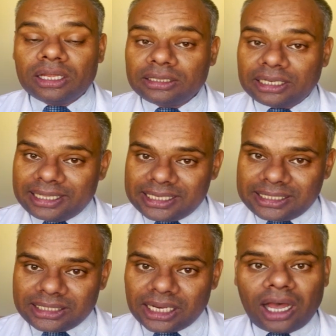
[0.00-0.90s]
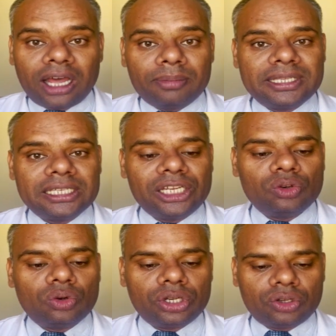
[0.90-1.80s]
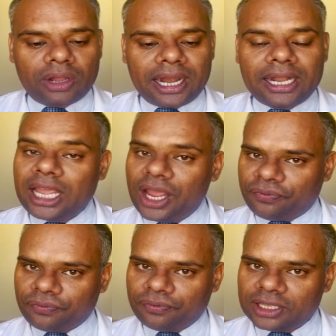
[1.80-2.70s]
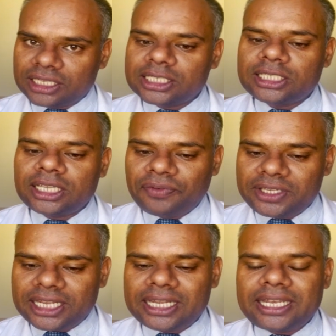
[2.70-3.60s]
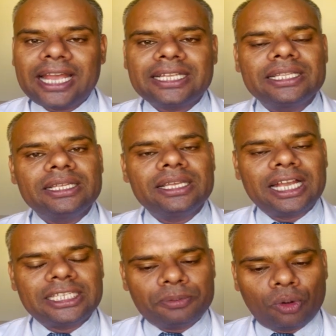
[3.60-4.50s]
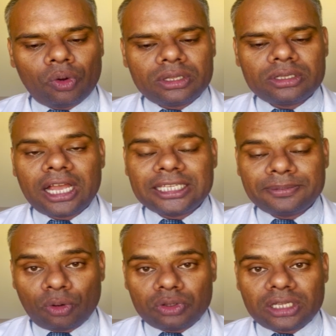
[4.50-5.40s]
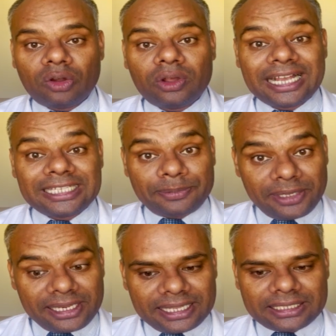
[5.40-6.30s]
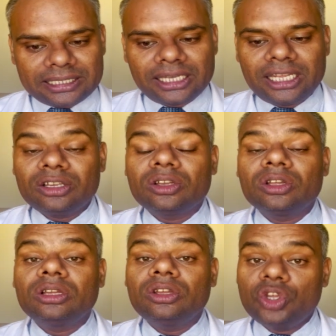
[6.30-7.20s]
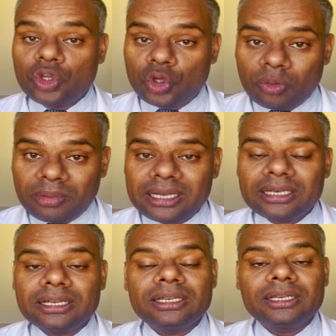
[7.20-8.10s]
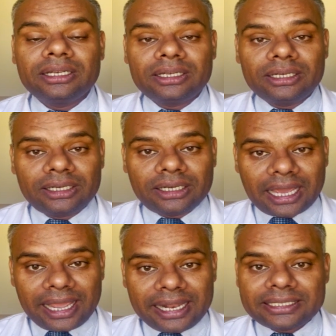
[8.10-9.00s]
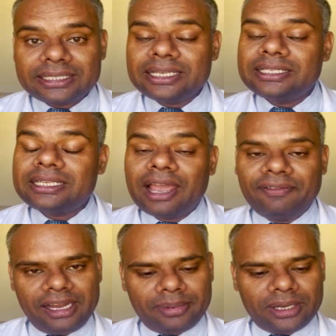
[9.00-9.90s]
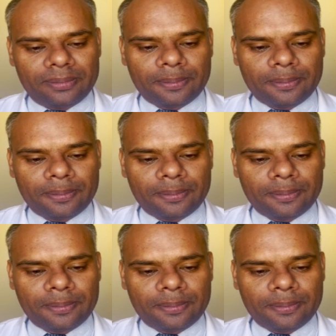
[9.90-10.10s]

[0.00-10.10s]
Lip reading: The tests are basically not required if sufficient exposure or experience in human trials is available.